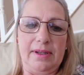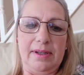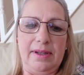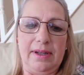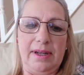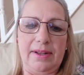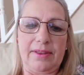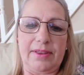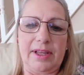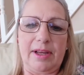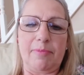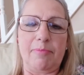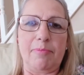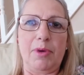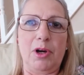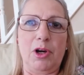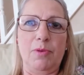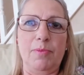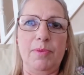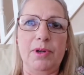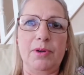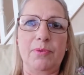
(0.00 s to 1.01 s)
At that
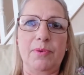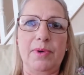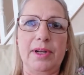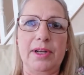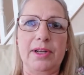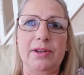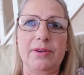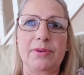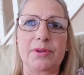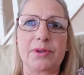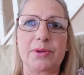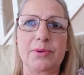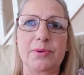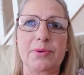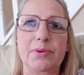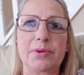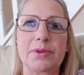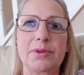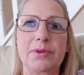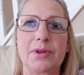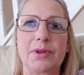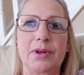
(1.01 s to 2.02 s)
moment when you
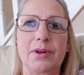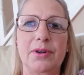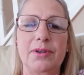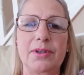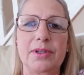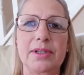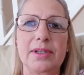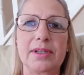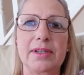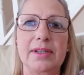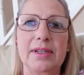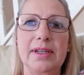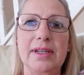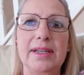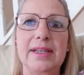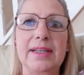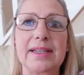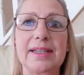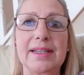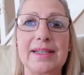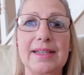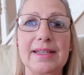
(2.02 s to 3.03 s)
talk to God,
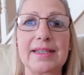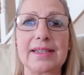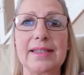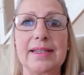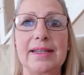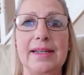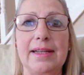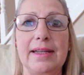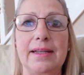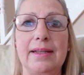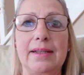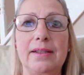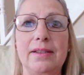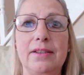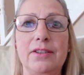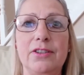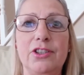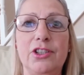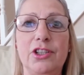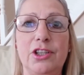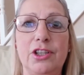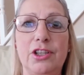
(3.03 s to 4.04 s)
he's listening
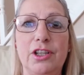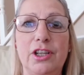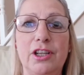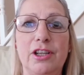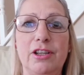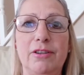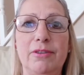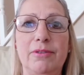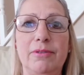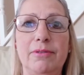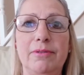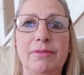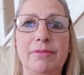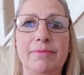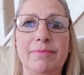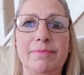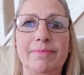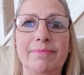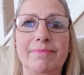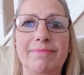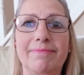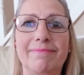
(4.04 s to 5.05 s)
to you.
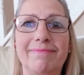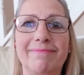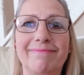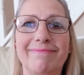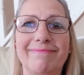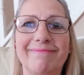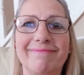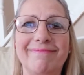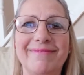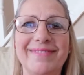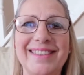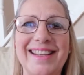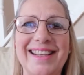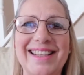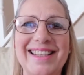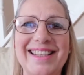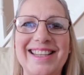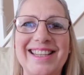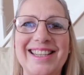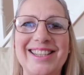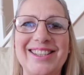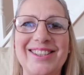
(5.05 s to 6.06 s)

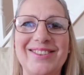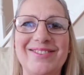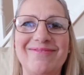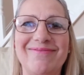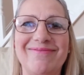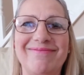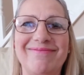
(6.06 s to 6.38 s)
Thank you.